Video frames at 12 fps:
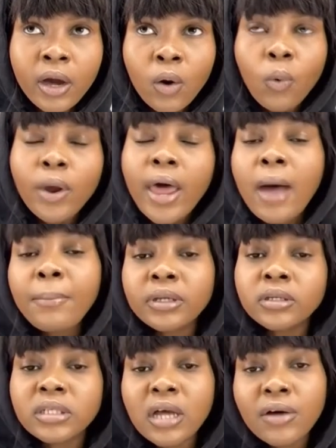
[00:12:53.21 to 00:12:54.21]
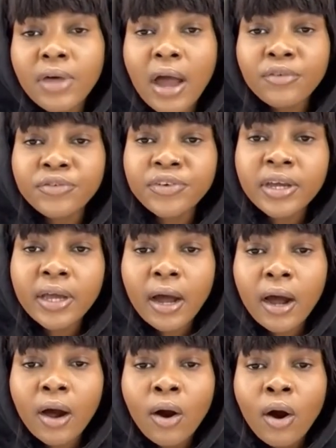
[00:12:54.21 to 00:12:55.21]
what happened to South
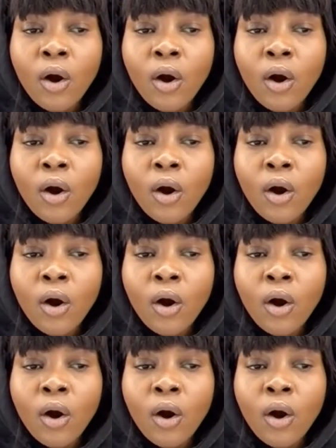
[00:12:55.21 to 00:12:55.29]
Africa,